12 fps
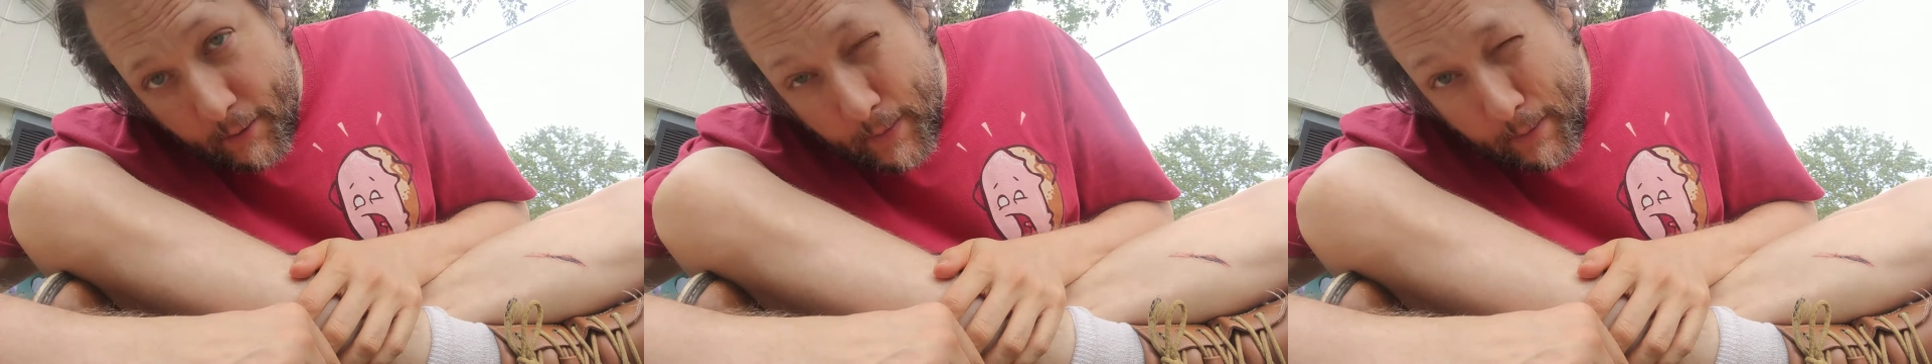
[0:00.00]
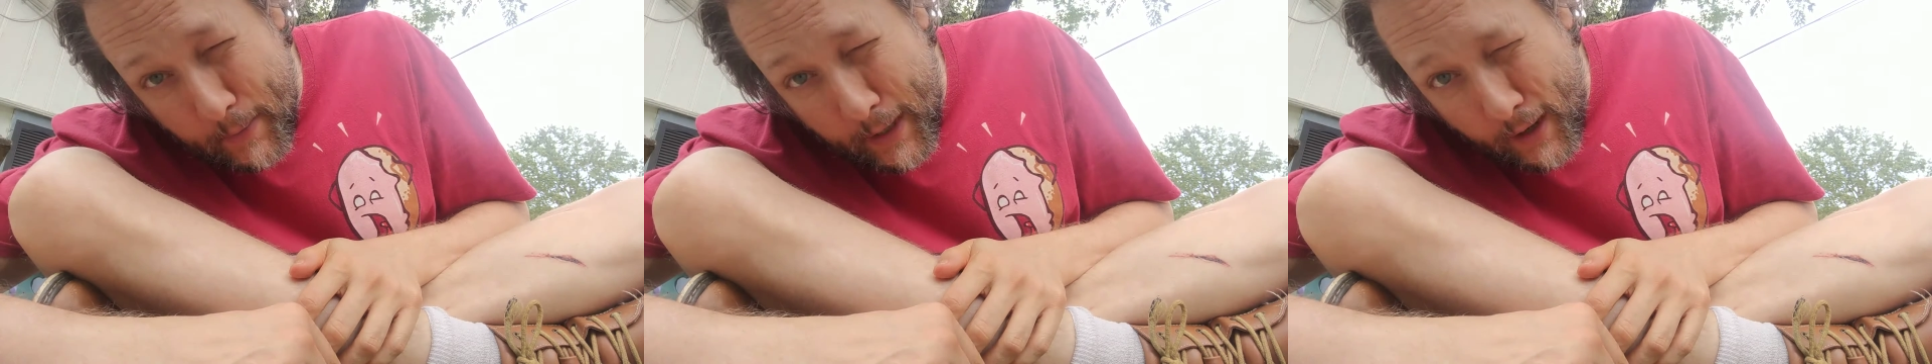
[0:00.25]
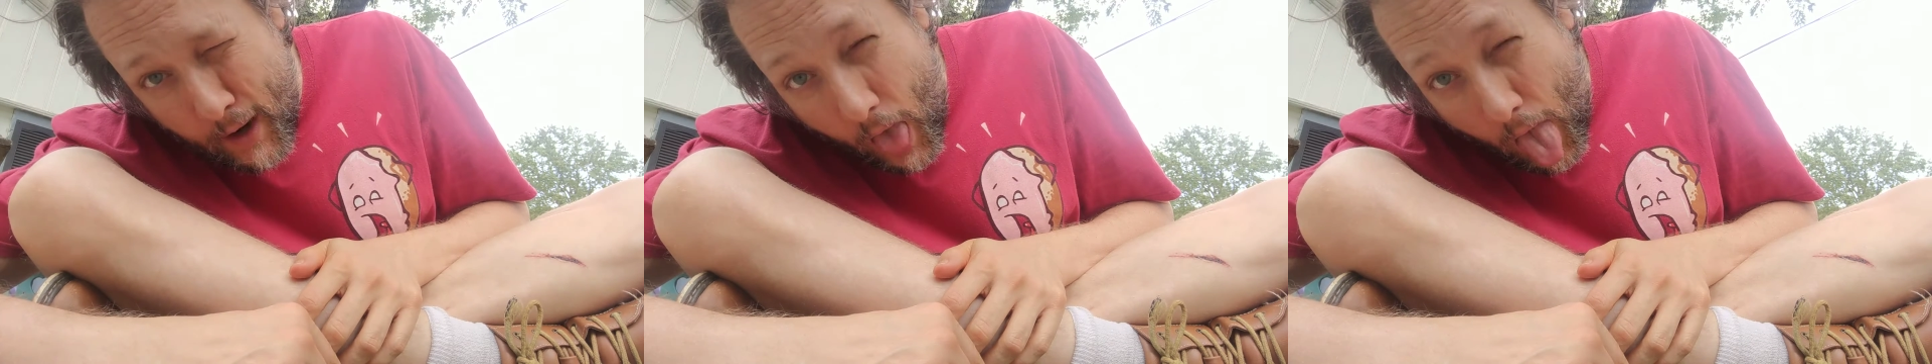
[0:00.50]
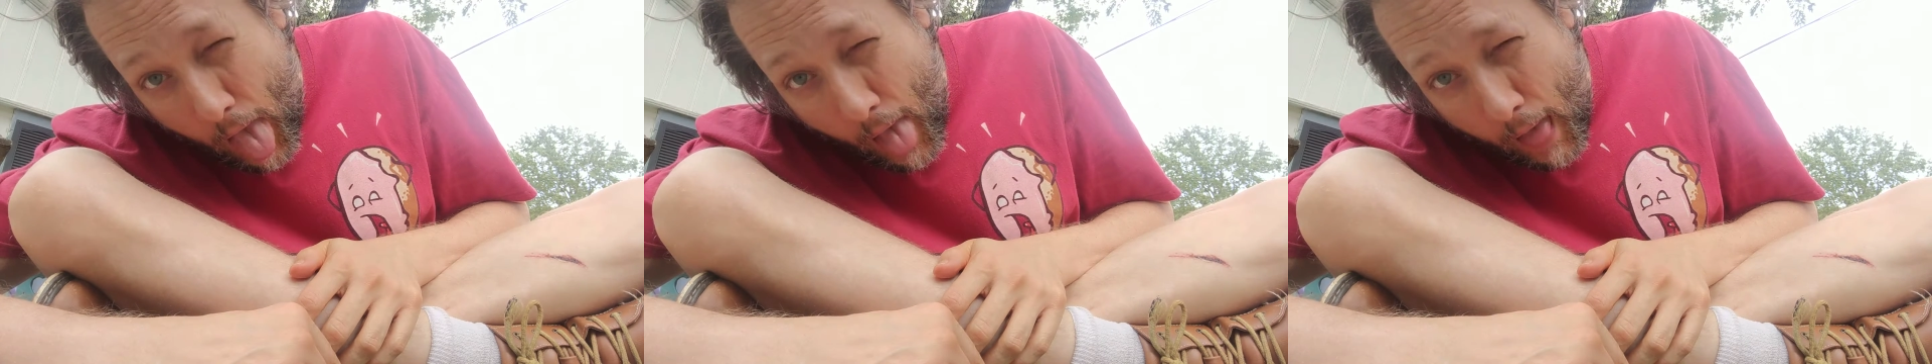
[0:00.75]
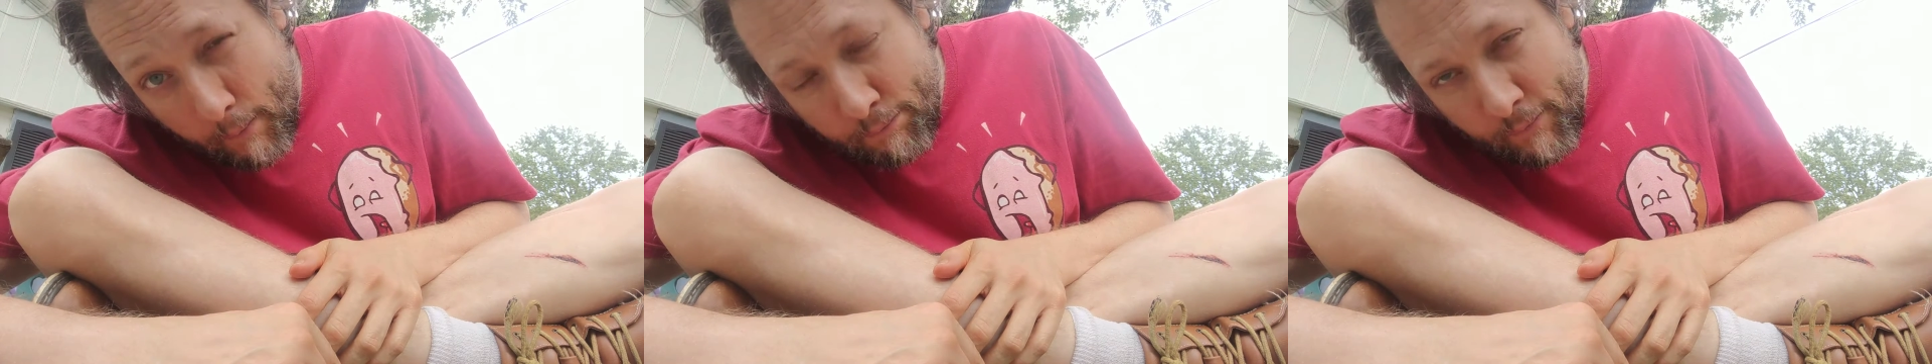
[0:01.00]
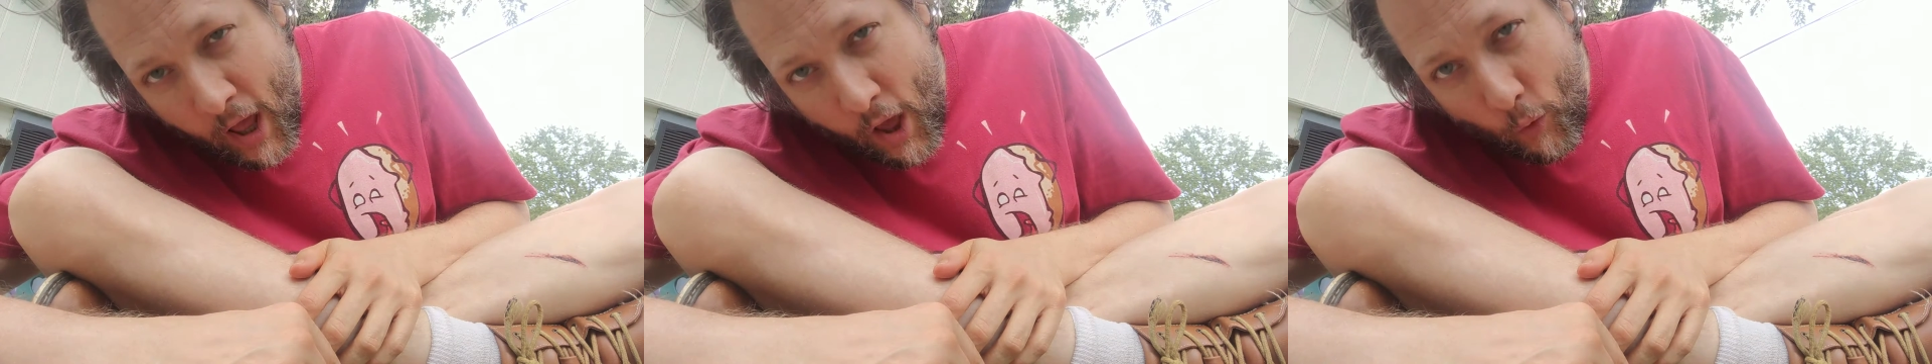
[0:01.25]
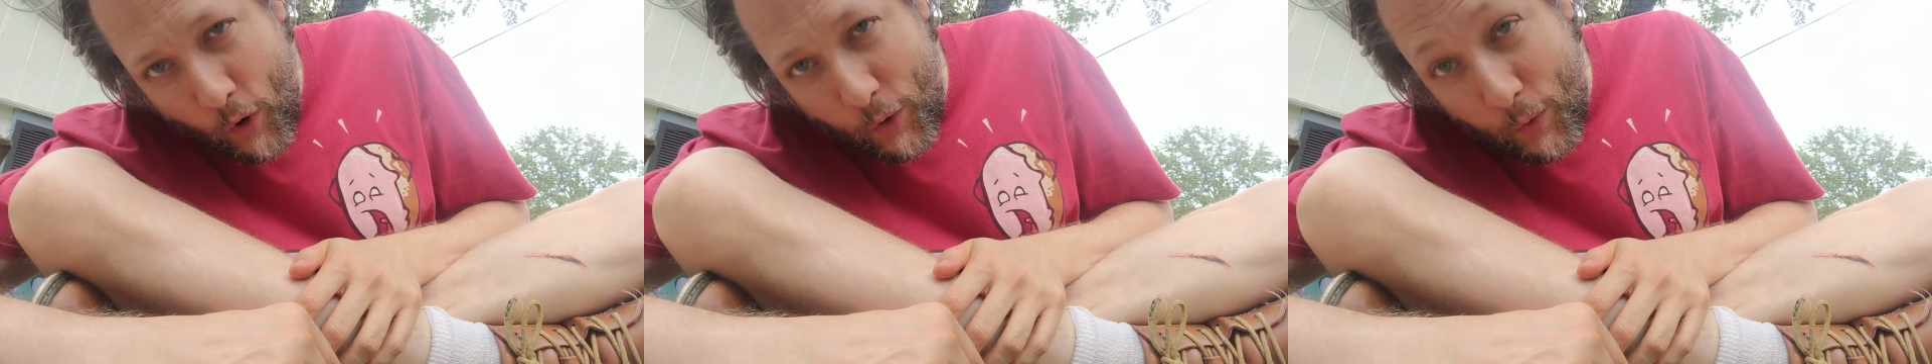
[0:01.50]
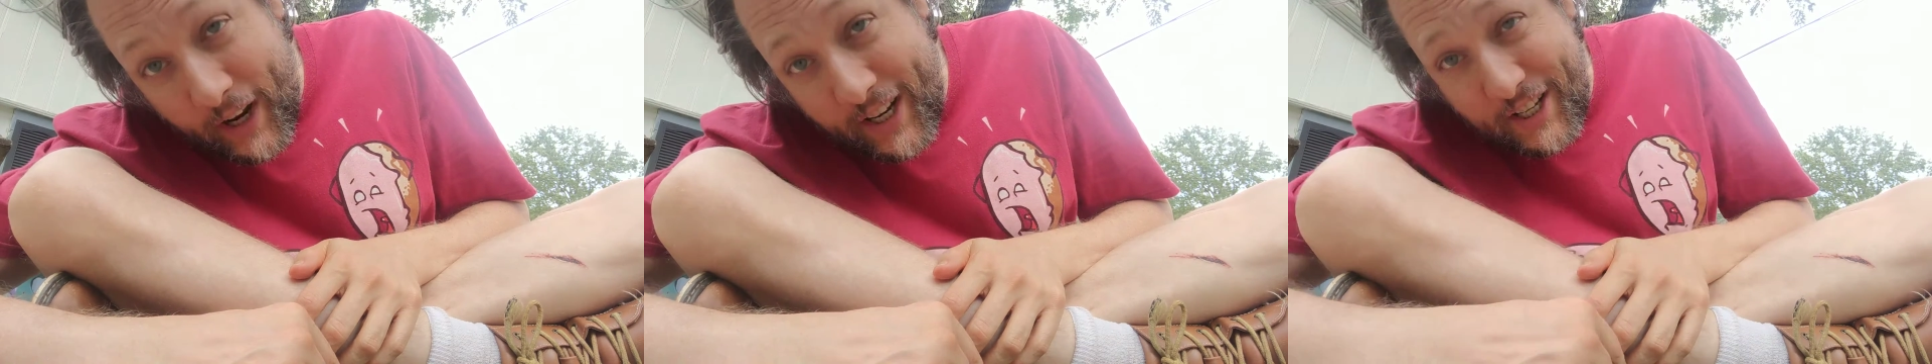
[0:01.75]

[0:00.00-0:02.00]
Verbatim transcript: Commitment, where we